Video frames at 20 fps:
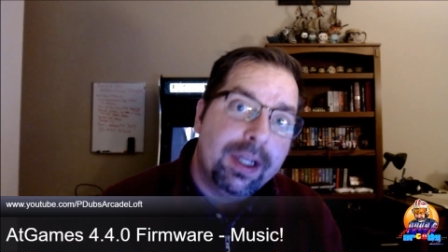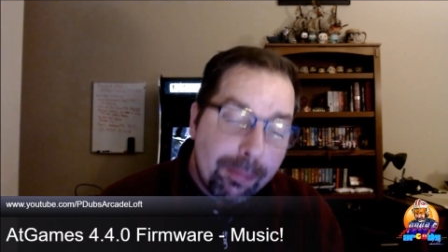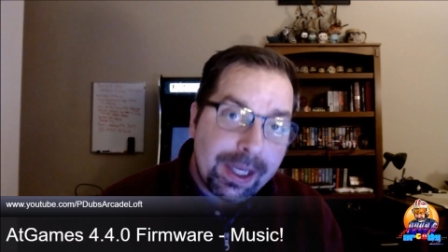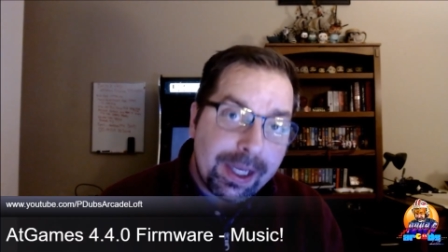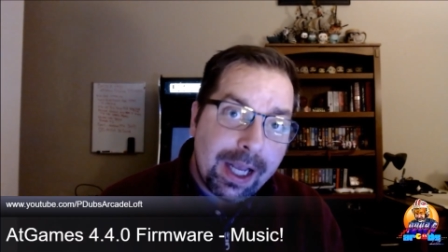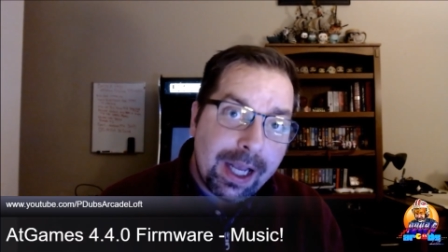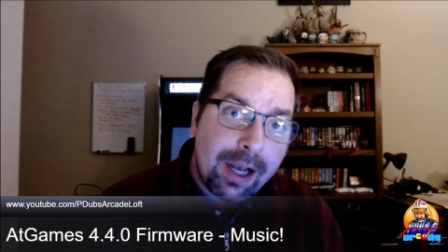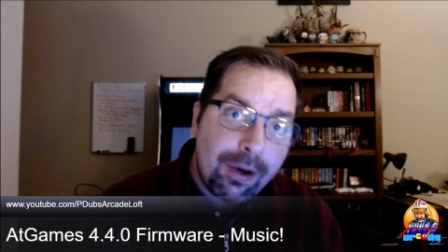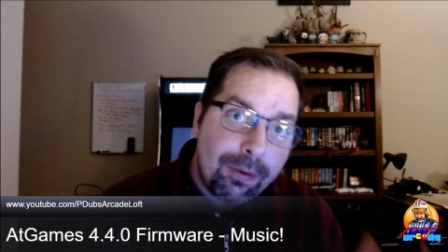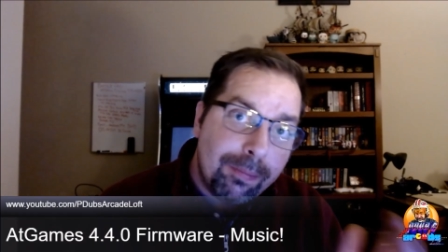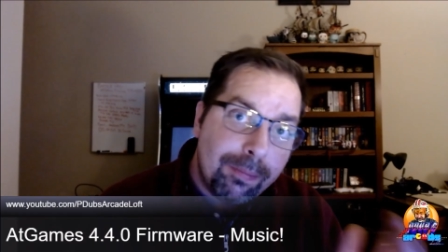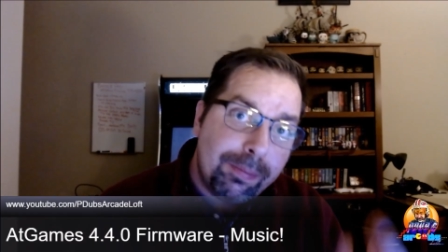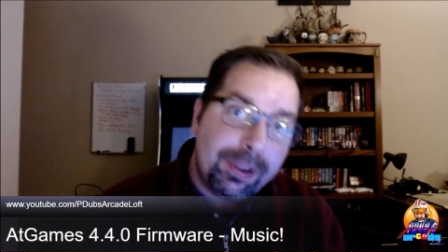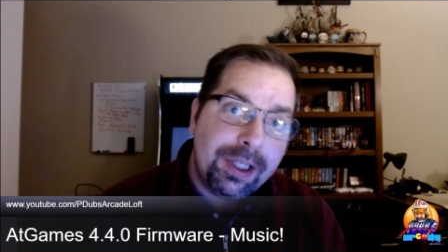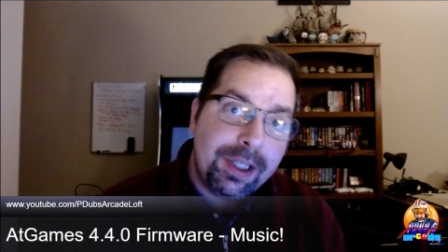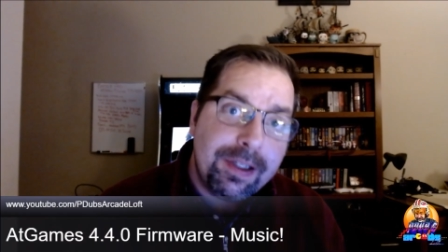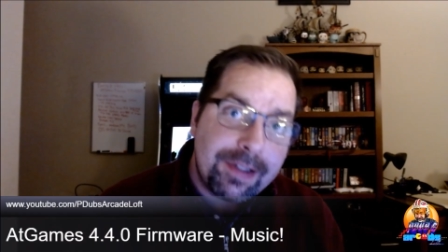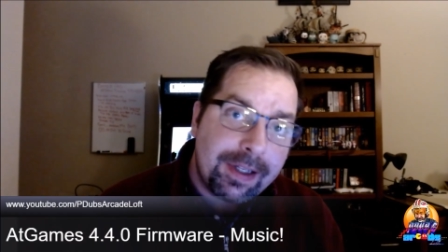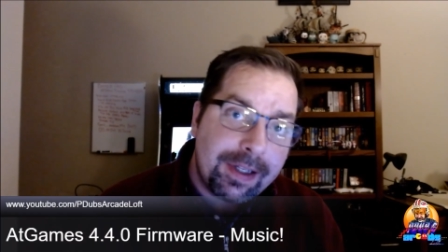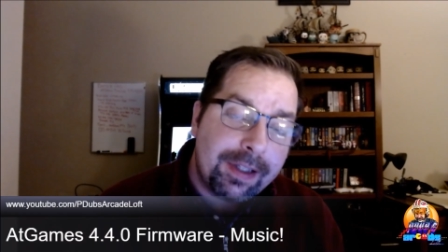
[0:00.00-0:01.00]
Help me out.
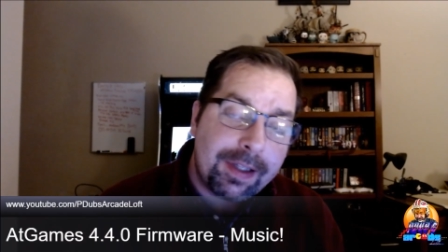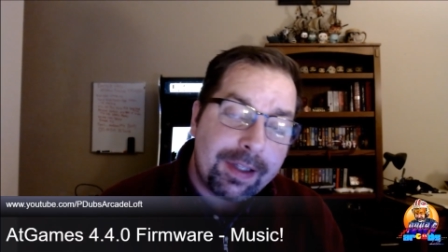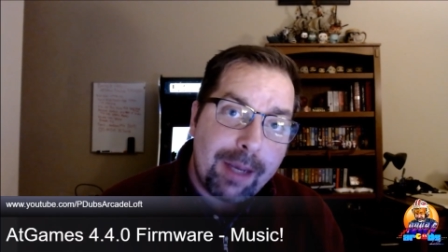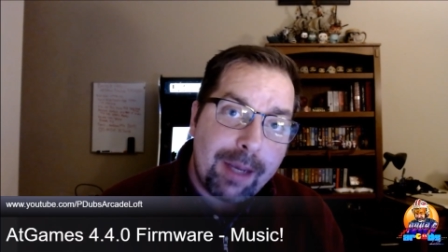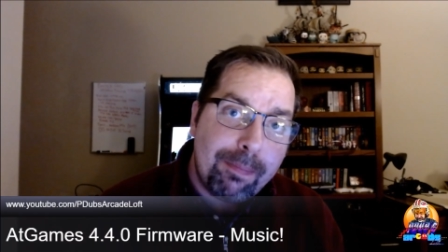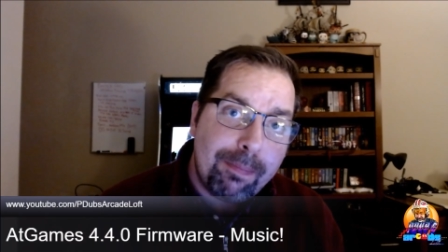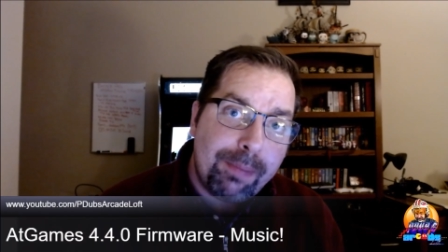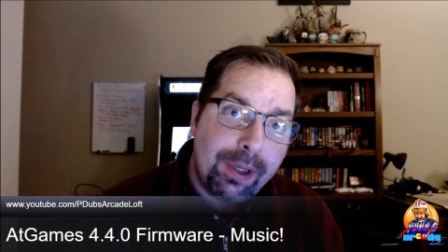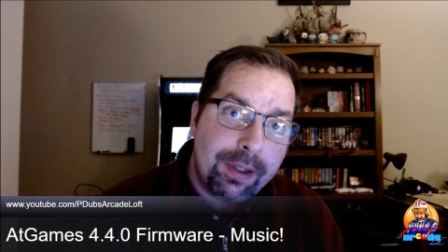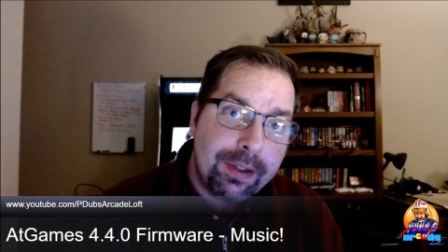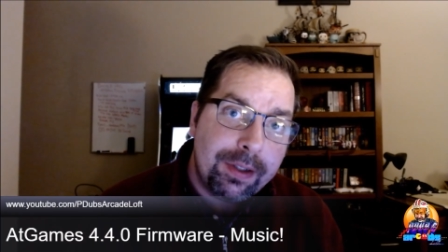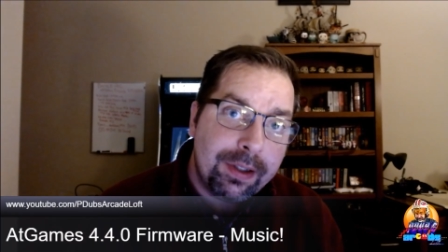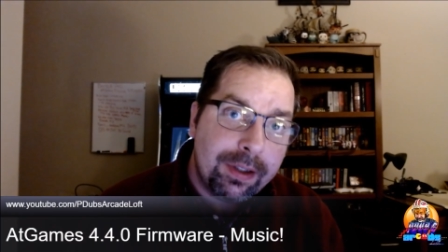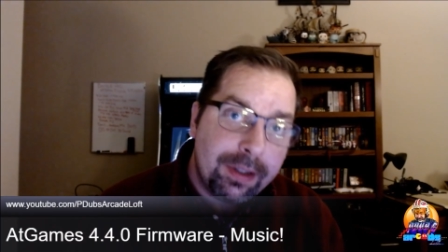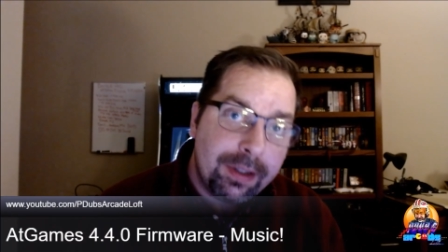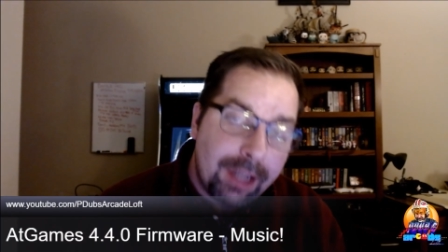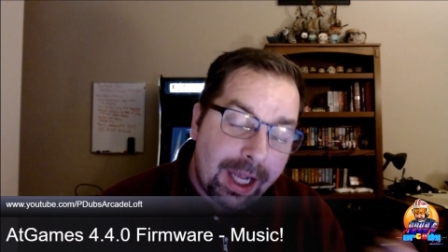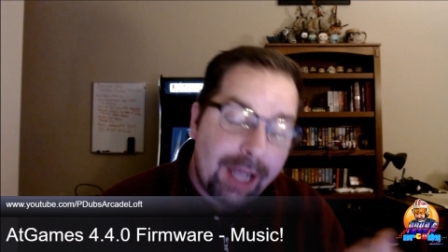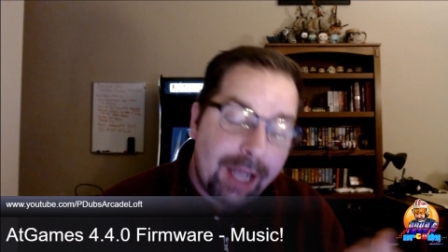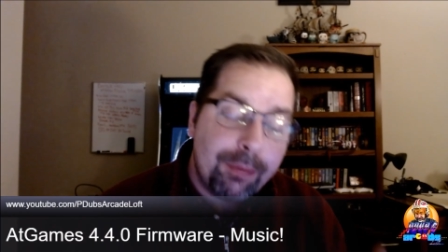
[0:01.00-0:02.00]
Please hit that
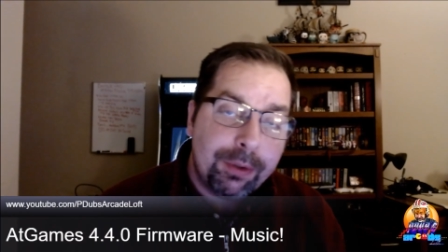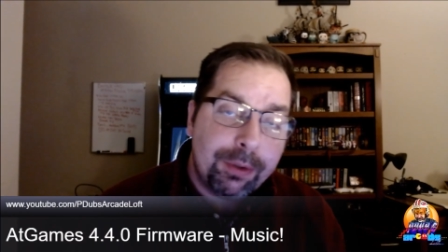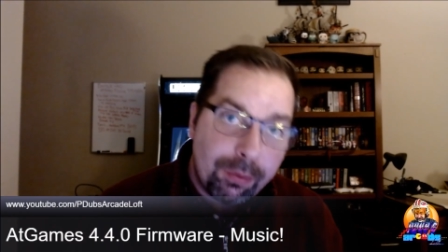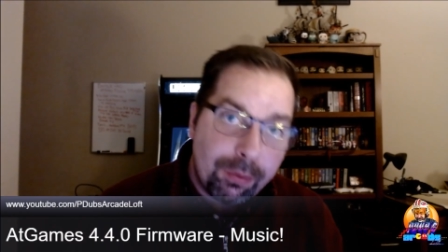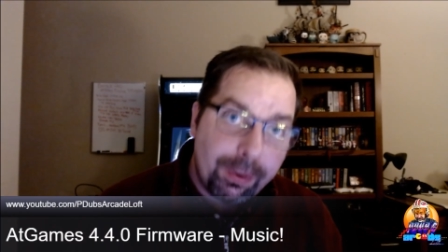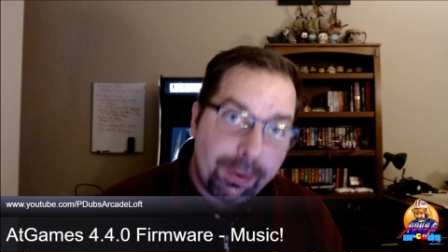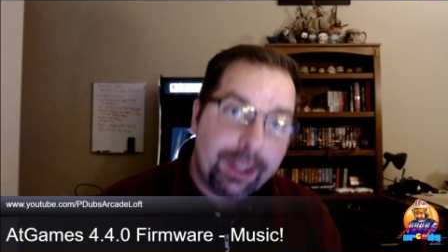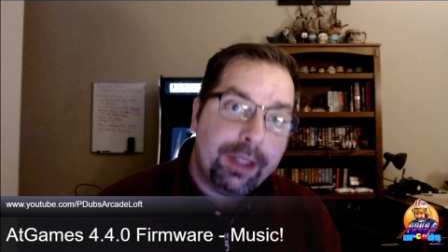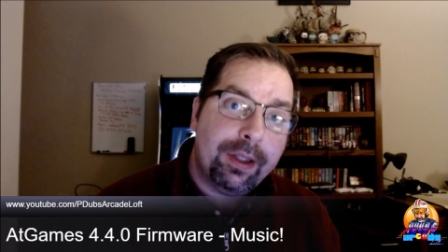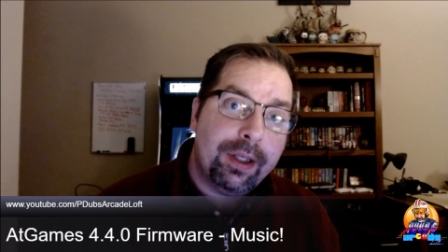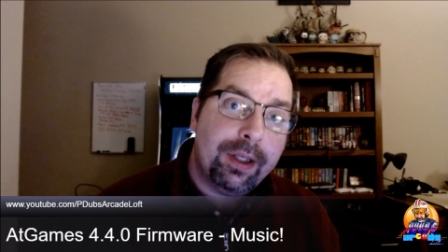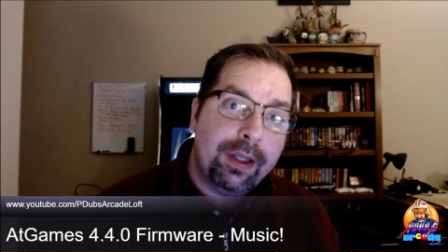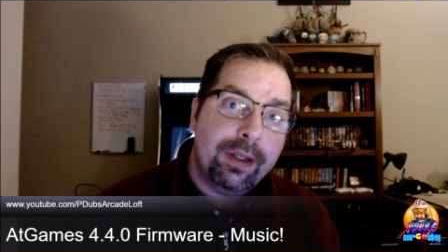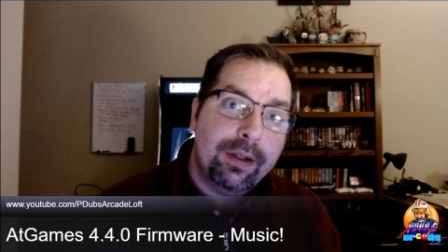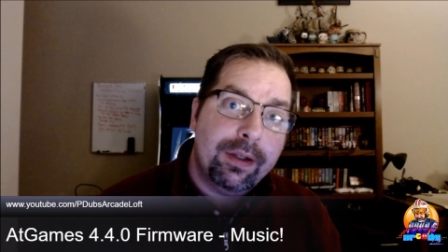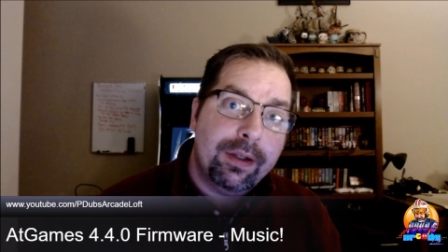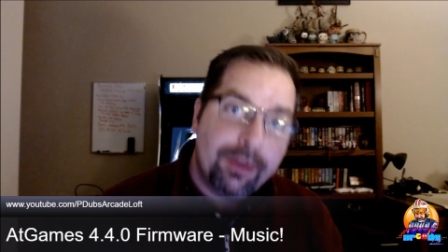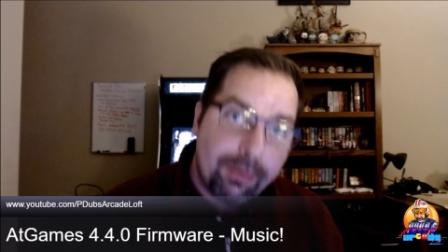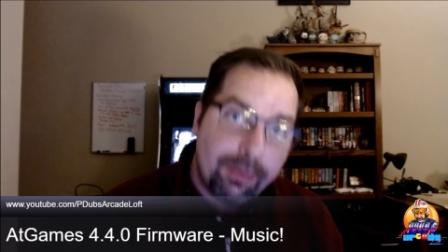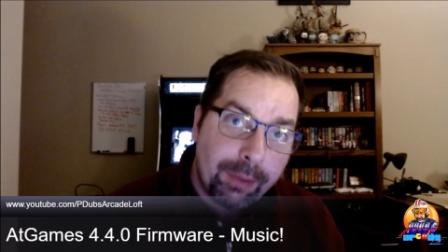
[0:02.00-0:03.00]
button. I would
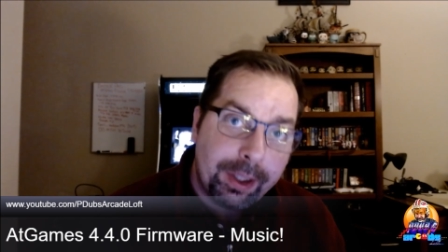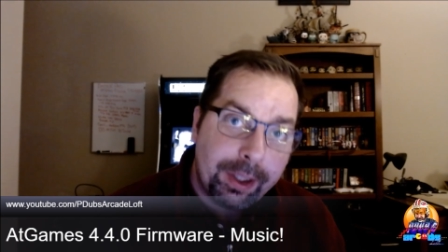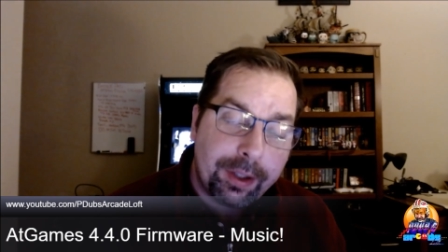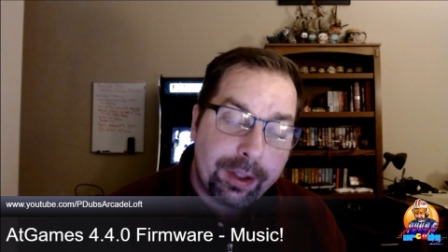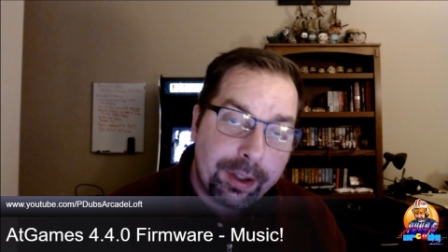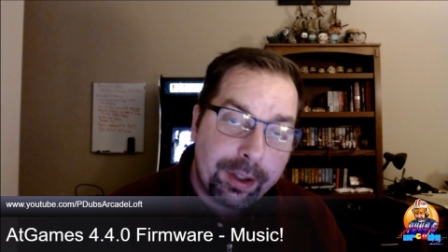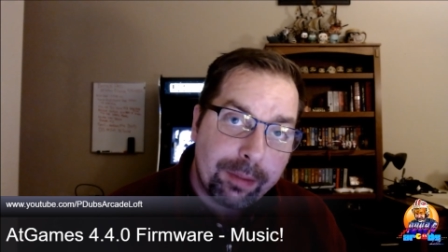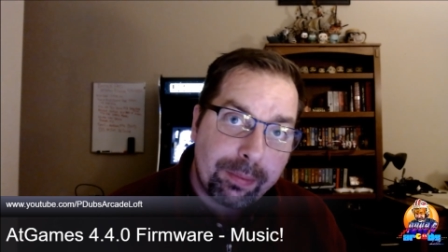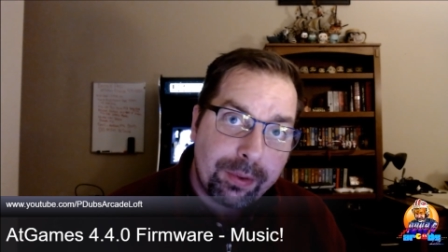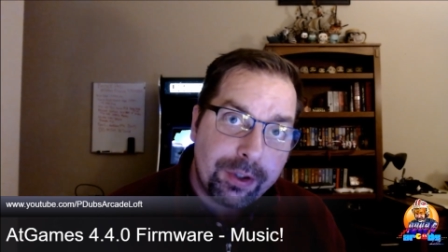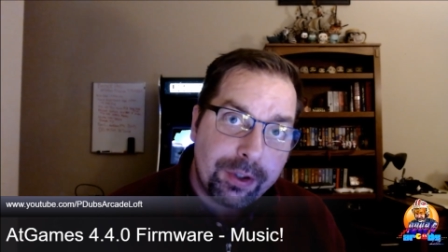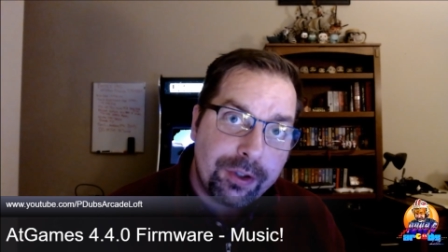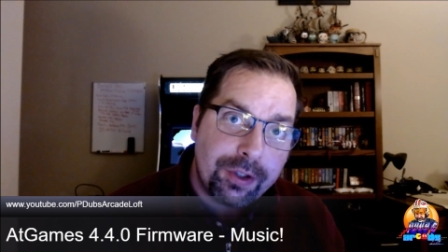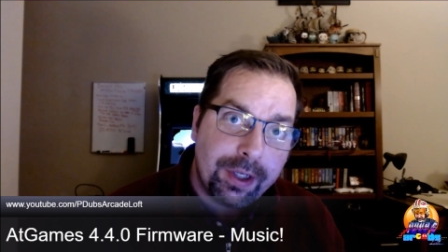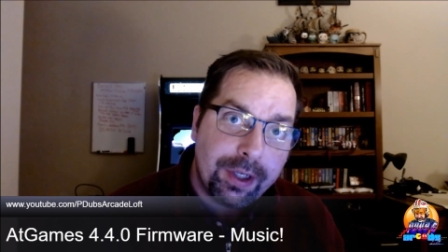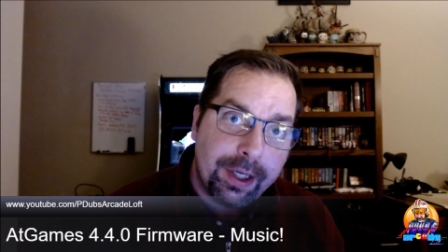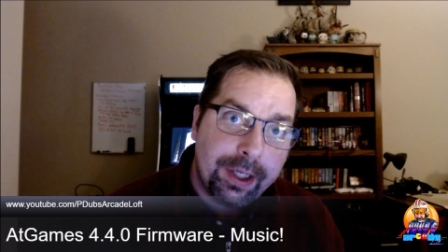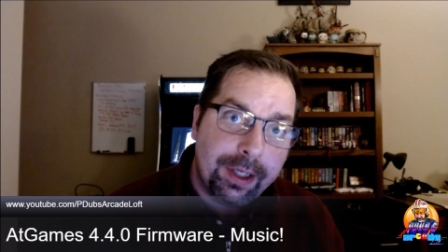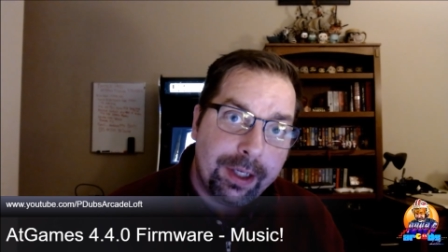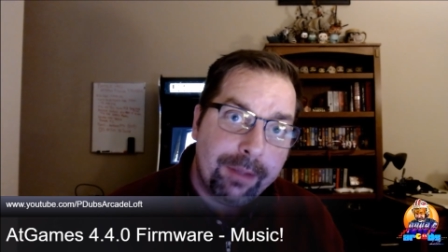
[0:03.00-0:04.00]
greatly, greatly
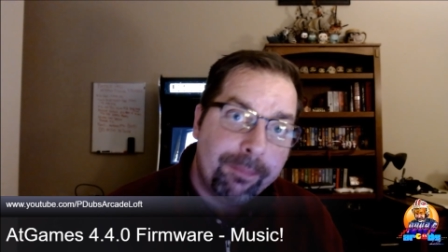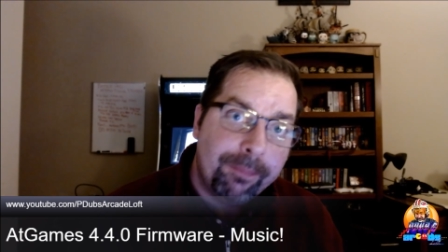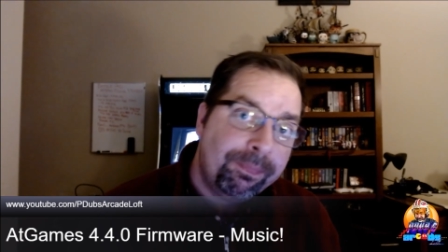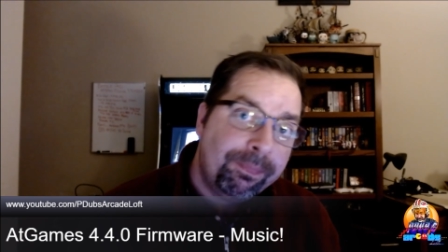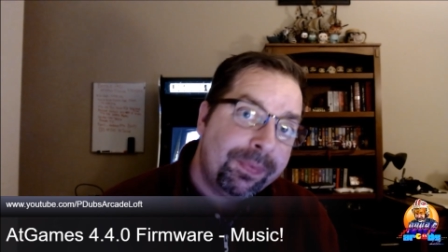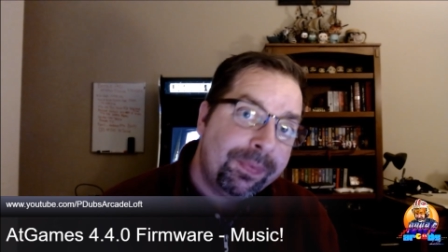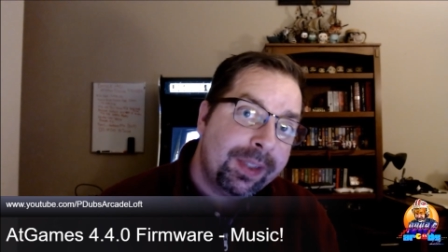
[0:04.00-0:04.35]
appreciate it.